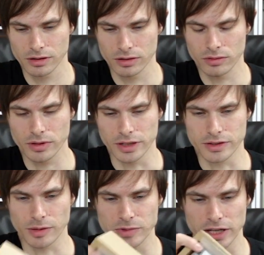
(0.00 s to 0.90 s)
Oh, and
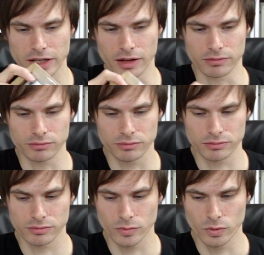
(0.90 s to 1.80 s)
it's upside down.
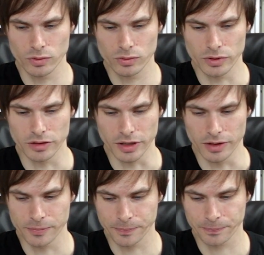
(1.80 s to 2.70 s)
Oh, there we go.
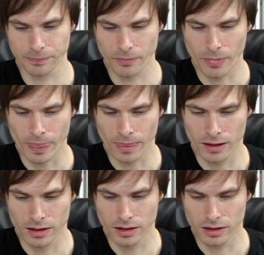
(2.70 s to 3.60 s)

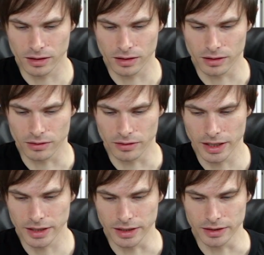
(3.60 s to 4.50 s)

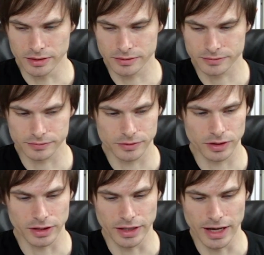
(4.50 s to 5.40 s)
Alrighty,
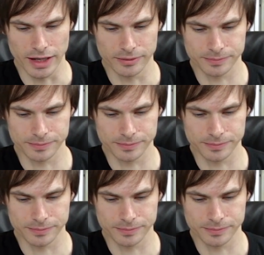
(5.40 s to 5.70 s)
look at that.